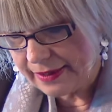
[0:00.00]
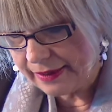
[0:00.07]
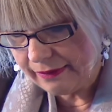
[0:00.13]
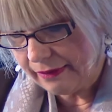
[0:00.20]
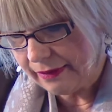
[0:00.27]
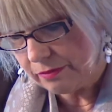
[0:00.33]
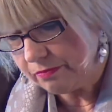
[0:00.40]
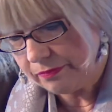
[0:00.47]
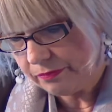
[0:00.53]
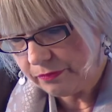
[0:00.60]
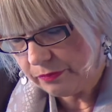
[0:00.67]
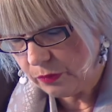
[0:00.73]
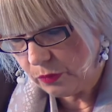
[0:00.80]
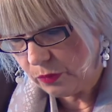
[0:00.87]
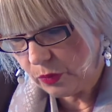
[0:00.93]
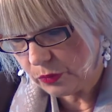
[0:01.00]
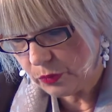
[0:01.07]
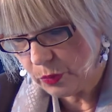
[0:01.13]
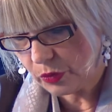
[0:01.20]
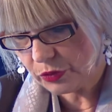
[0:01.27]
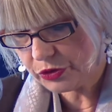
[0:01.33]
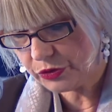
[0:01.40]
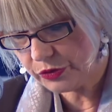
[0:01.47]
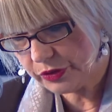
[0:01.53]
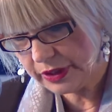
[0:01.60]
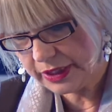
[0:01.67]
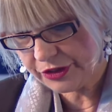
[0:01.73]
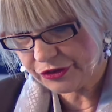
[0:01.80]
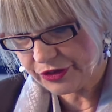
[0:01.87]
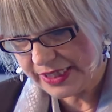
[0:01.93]
and I want to
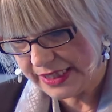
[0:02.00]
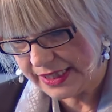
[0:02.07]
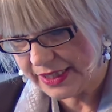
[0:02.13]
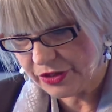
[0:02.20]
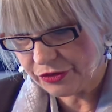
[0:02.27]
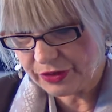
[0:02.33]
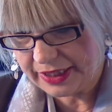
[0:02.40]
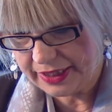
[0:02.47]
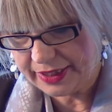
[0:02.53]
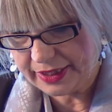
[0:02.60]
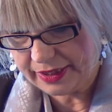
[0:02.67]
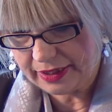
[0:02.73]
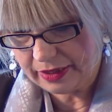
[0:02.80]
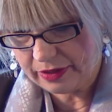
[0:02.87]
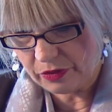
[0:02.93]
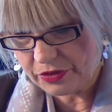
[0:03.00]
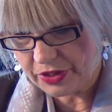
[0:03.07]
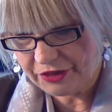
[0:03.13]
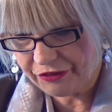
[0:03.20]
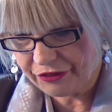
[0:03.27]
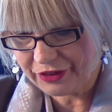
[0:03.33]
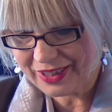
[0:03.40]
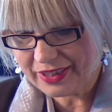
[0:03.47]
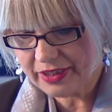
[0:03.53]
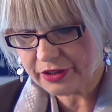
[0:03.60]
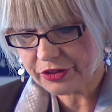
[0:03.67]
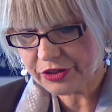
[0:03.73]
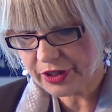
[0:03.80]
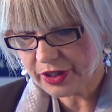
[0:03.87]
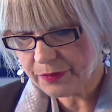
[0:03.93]
address this really also in very clear
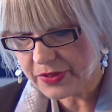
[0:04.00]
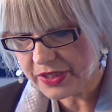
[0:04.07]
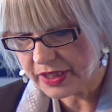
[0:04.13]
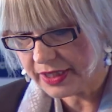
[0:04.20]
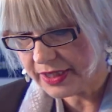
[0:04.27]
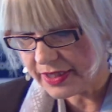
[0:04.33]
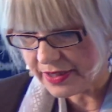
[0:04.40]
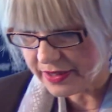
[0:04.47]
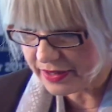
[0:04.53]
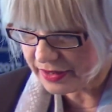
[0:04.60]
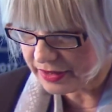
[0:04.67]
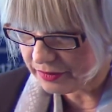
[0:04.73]
terms, is,